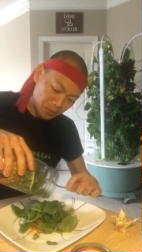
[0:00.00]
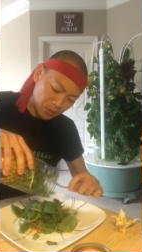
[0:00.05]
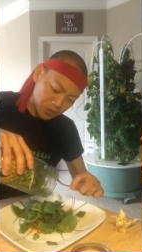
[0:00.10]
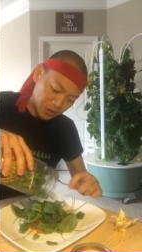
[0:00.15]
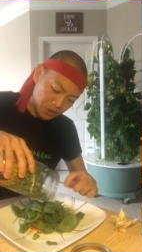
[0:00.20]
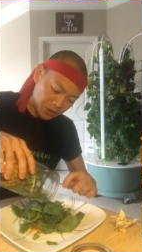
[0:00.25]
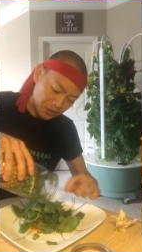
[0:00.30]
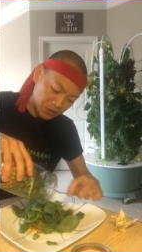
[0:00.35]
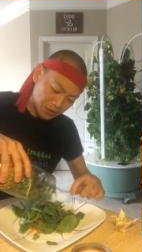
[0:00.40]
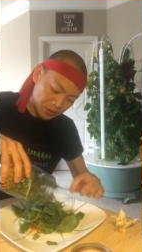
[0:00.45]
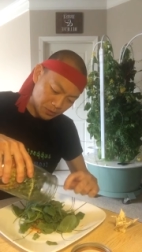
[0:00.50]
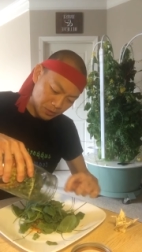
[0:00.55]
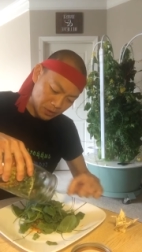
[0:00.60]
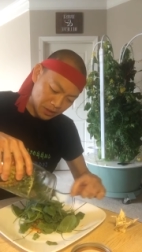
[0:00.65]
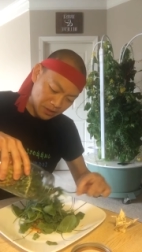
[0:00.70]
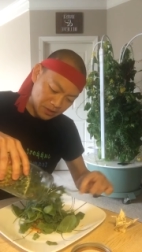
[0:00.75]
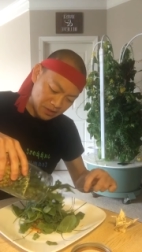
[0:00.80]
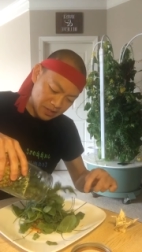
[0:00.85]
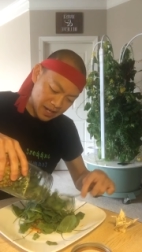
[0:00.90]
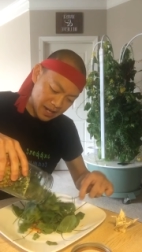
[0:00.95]
which is
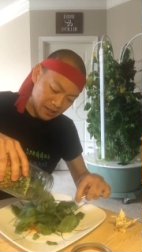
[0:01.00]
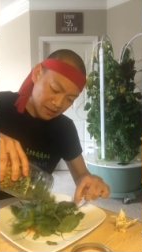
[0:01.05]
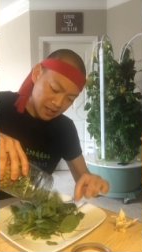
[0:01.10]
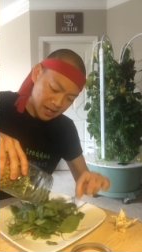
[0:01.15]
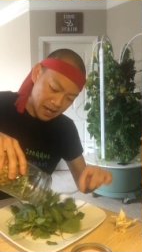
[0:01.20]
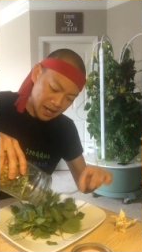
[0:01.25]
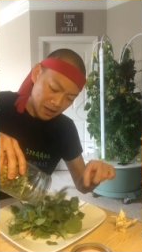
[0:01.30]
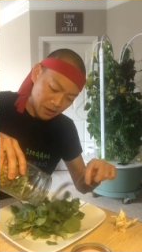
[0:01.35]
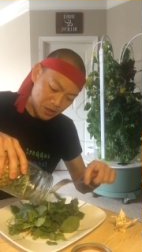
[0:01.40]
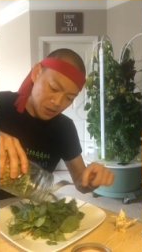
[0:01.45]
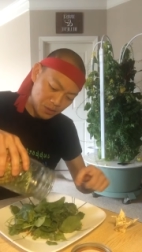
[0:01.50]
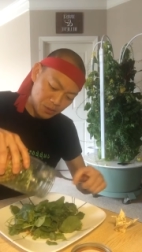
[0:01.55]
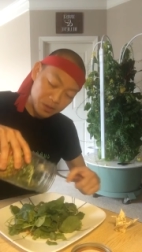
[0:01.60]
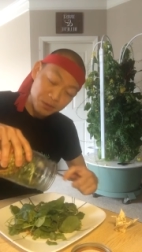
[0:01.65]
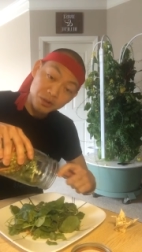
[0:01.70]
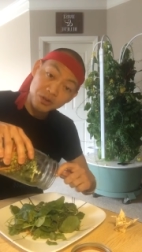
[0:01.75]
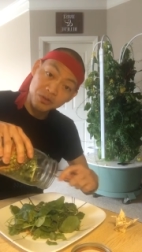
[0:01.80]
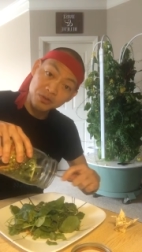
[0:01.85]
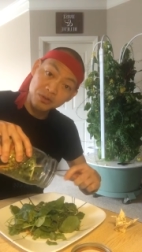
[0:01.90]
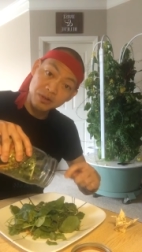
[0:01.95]
exactly how you
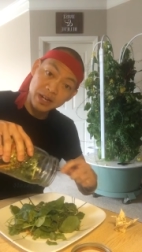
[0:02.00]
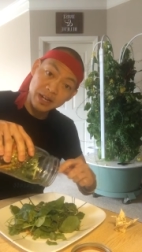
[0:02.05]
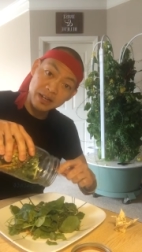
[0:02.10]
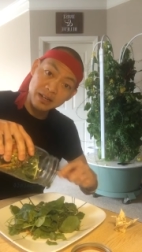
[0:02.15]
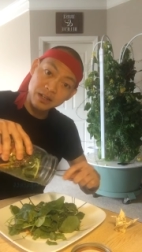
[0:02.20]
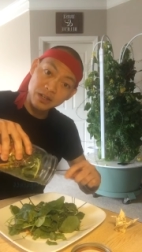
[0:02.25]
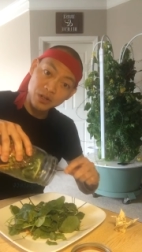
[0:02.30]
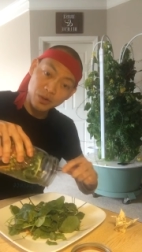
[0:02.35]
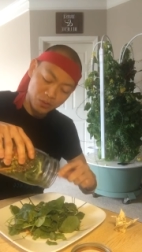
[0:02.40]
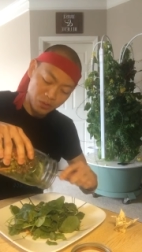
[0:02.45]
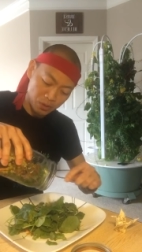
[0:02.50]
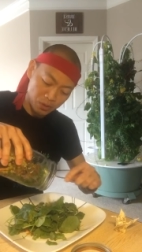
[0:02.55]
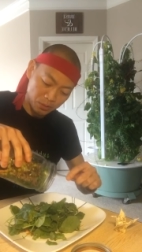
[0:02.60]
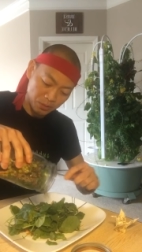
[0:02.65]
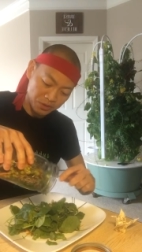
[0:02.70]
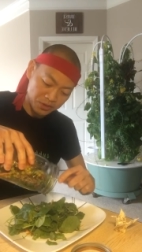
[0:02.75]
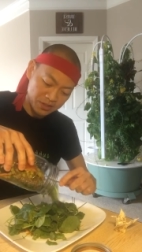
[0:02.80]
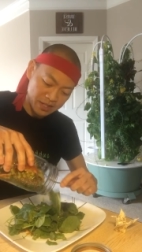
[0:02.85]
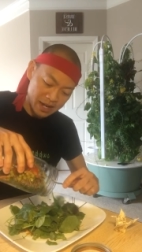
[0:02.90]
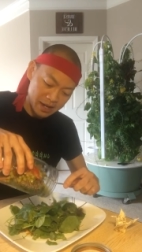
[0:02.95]
would create your
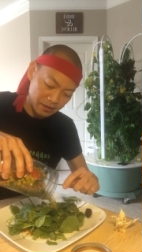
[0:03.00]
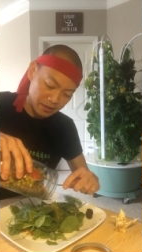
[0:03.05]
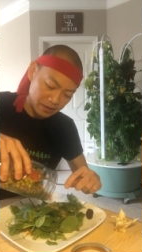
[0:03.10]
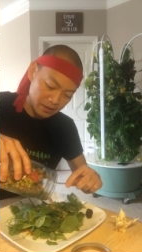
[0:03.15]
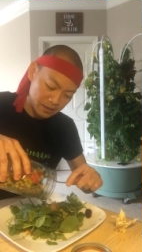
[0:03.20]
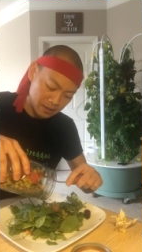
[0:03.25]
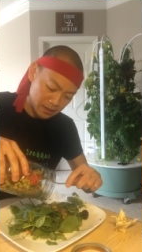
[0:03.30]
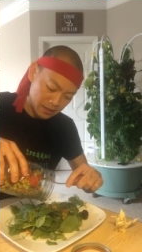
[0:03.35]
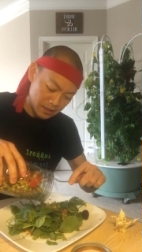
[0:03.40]
normal salad.